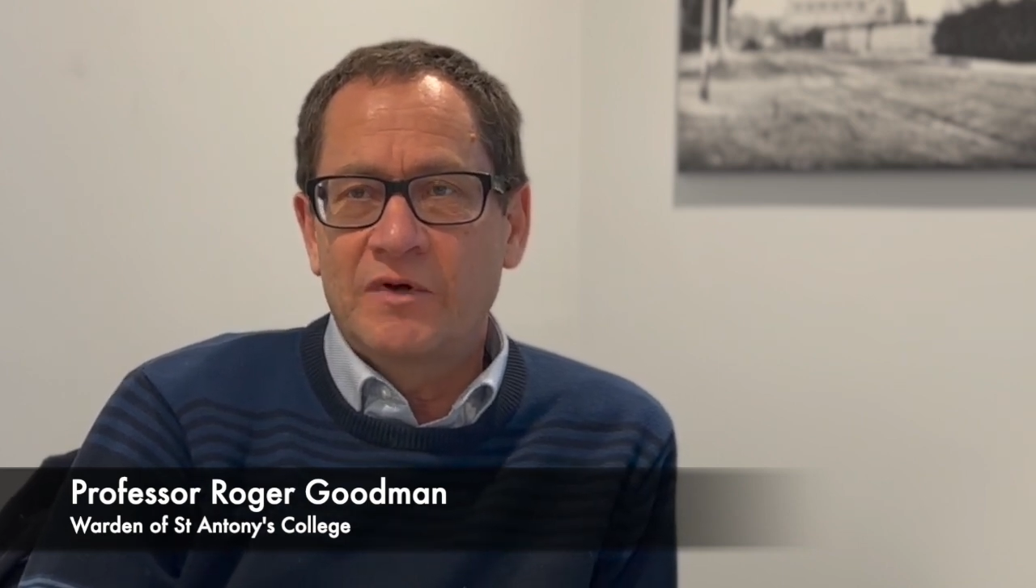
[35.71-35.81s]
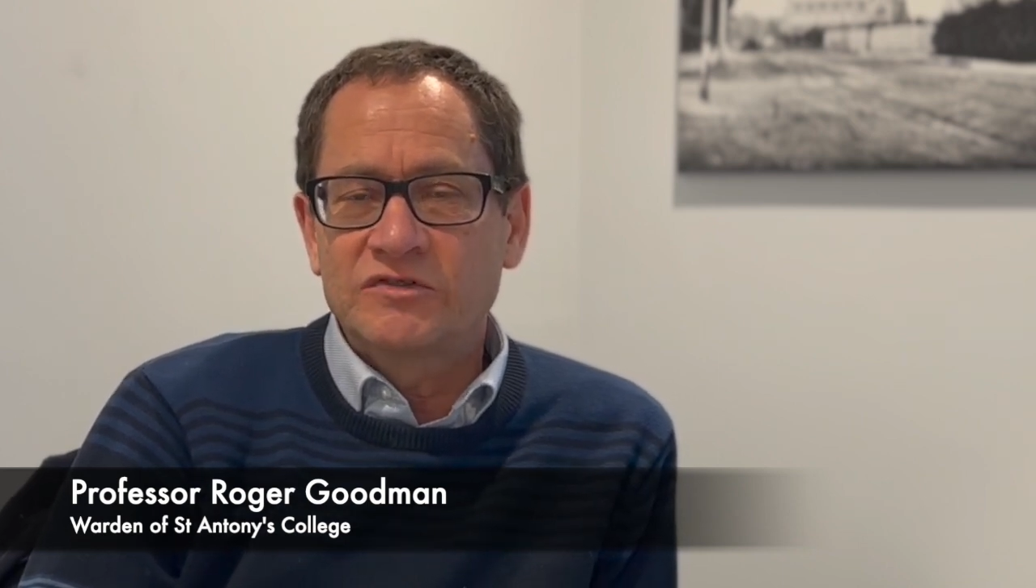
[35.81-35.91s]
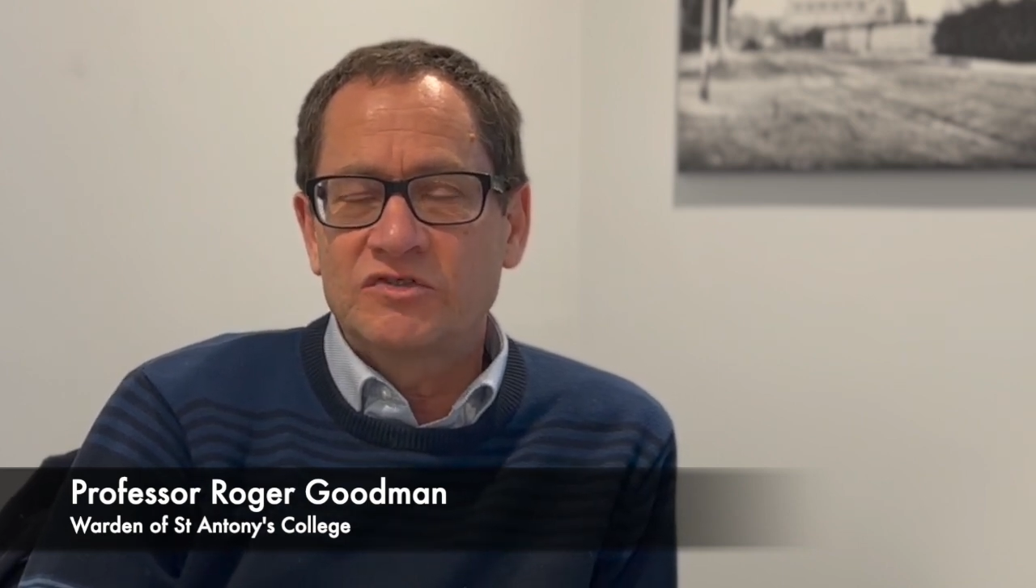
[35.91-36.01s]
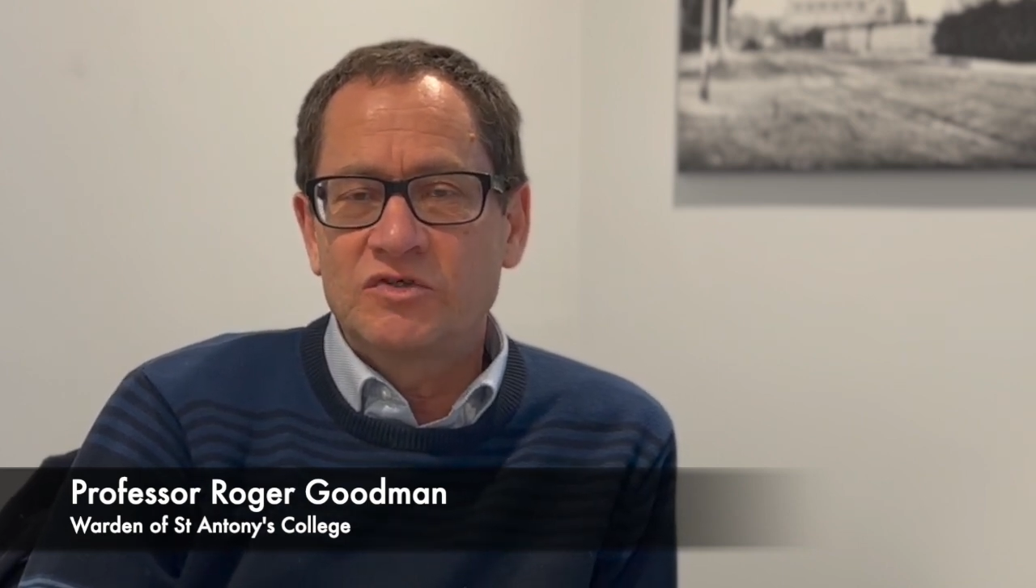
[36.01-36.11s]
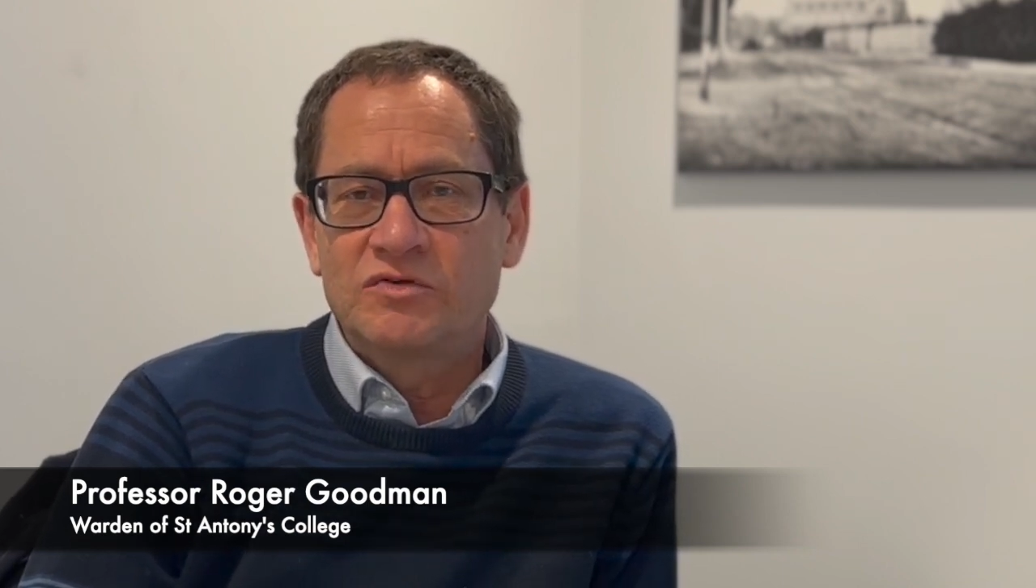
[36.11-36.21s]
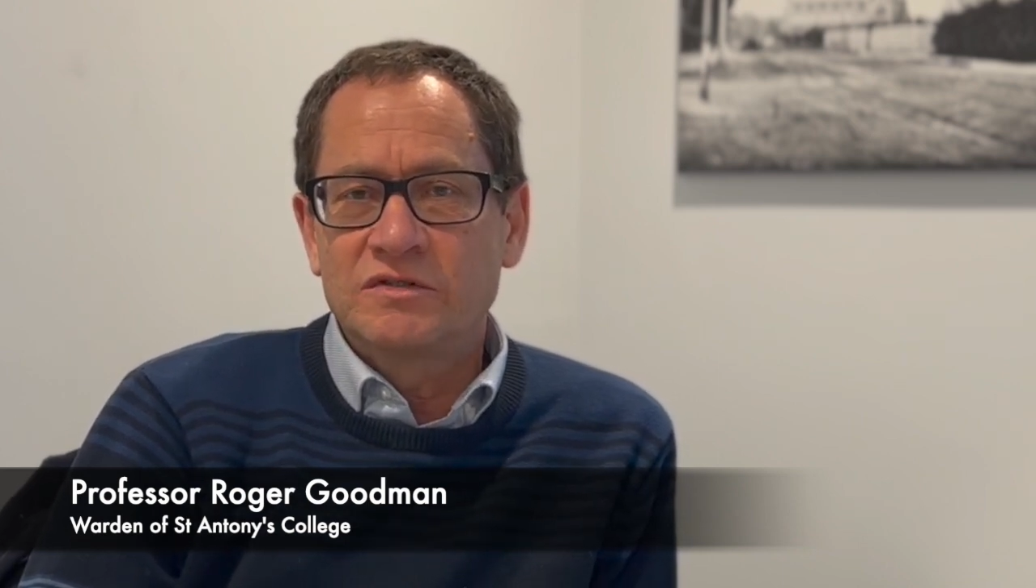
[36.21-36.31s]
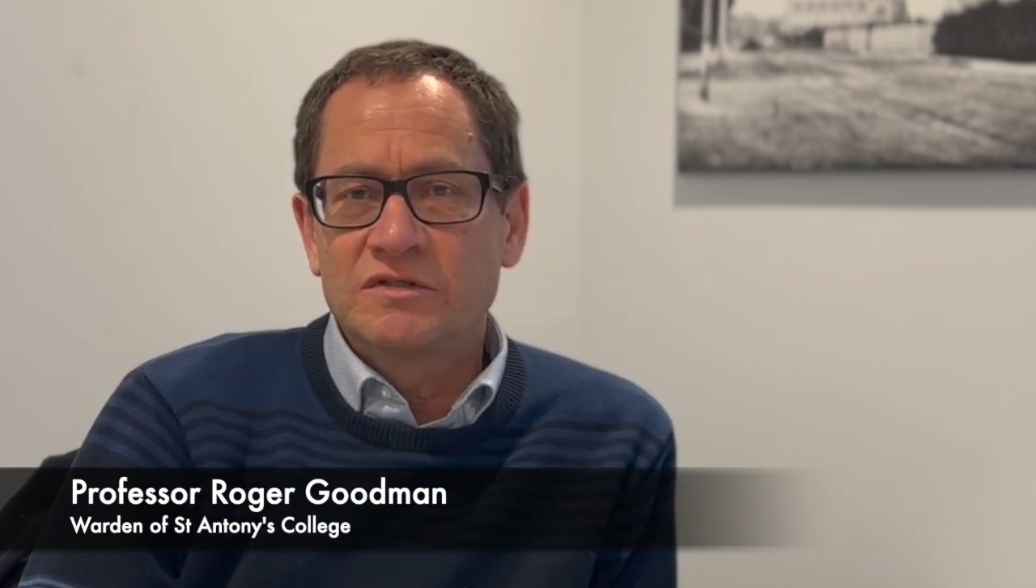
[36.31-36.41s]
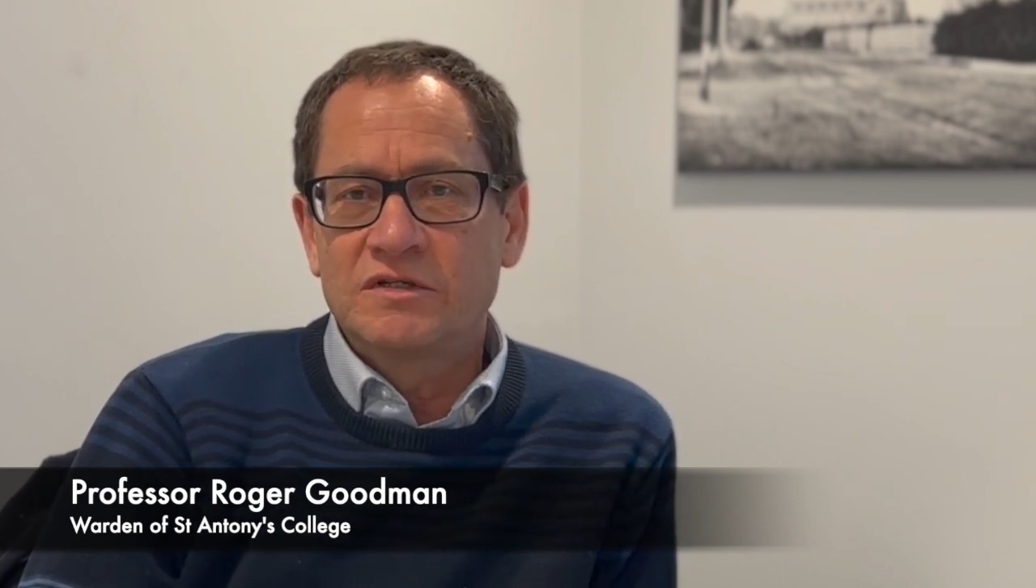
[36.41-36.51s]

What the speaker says: student